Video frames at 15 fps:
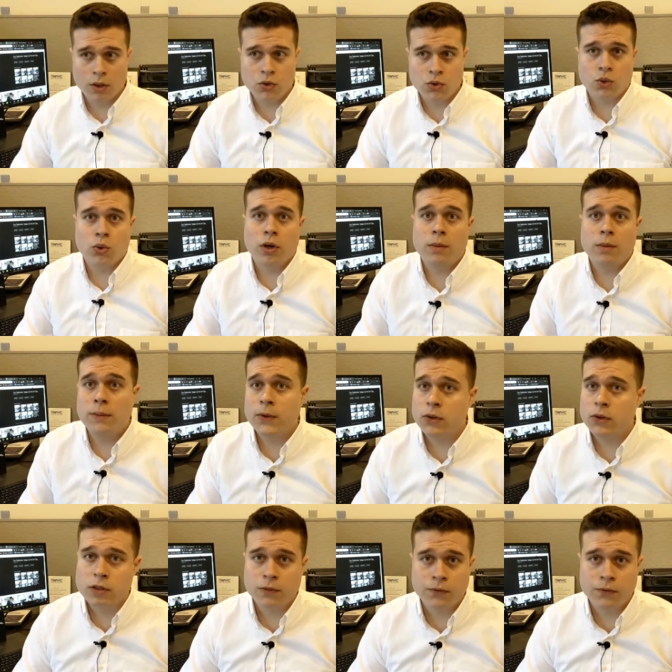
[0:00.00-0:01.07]
enjoy. Maybe
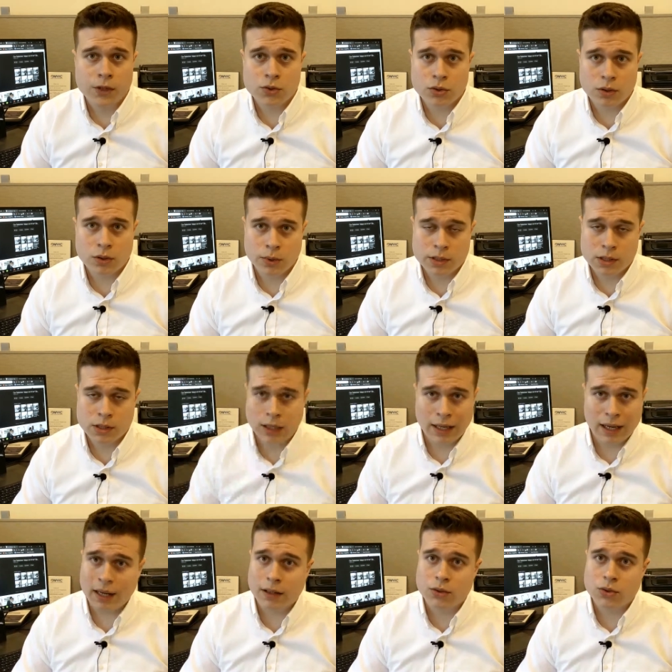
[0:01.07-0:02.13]
there's a feature that wasn't
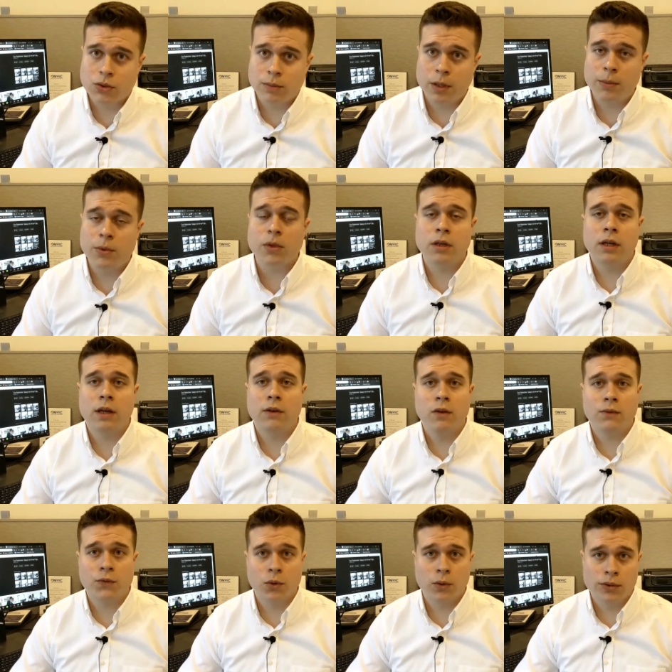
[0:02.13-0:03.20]
engaged. Maybe you didn't get
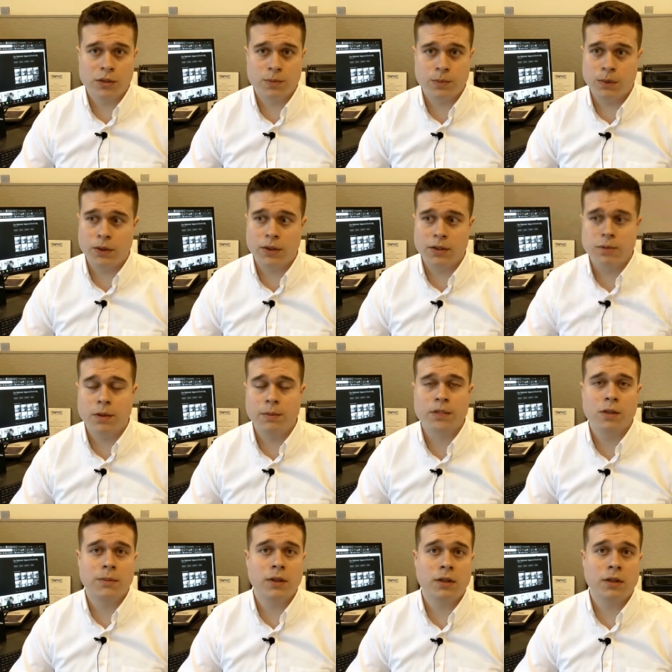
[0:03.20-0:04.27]
the full experience. Maybe
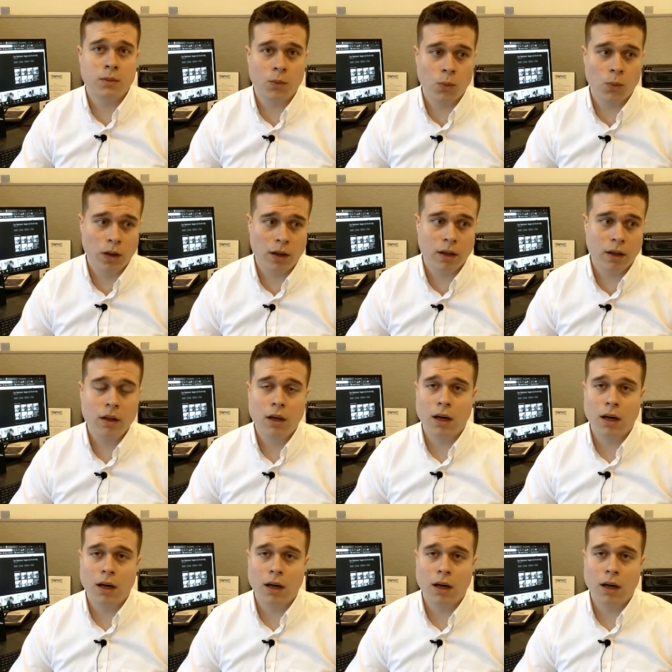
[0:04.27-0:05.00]
something didn't work